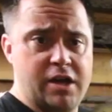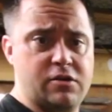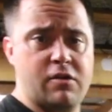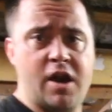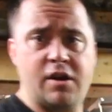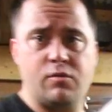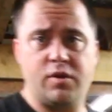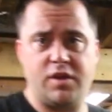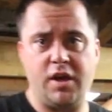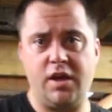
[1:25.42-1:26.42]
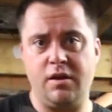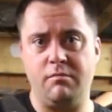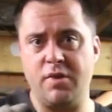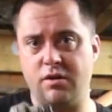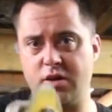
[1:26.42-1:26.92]
angle grinder with a
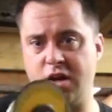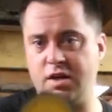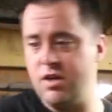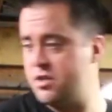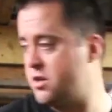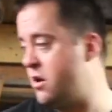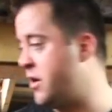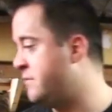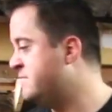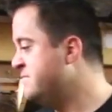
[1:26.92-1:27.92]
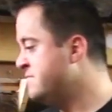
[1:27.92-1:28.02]
metal cutting disc on it.